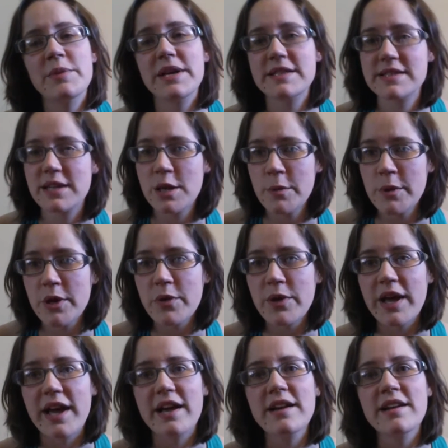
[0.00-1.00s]
It's going to be
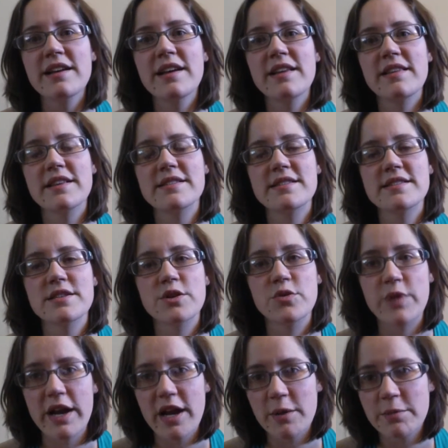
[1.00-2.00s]
okay. This is a
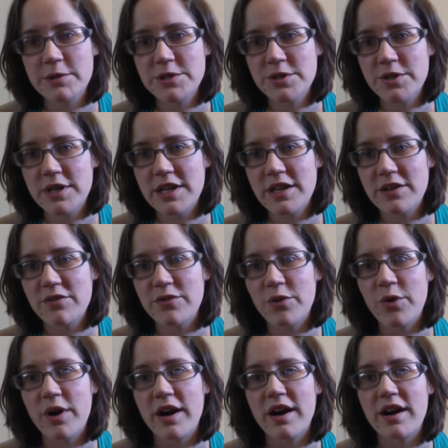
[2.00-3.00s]
great opportunity
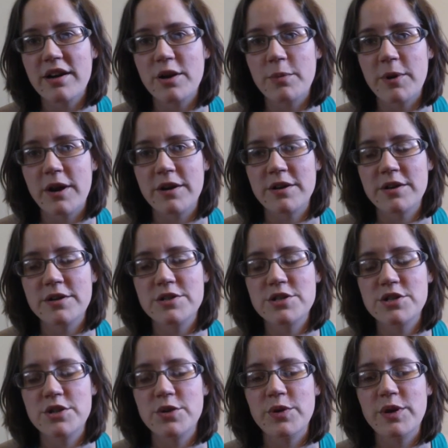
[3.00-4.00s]
for your partner
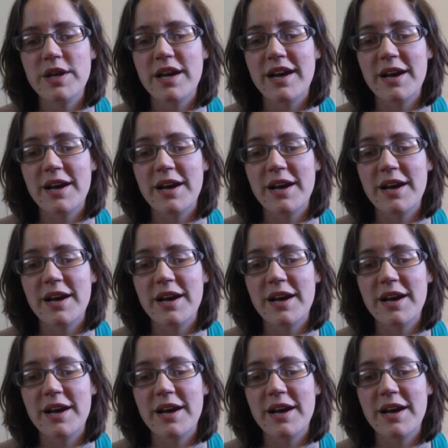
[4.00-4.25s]
to